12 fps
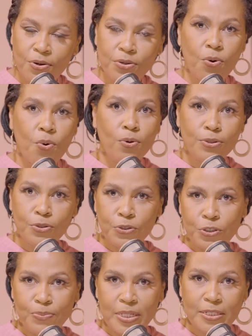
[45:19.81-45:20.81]
on all
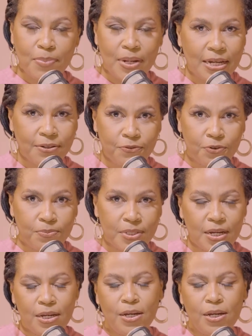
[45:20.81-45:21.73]
social media platforms.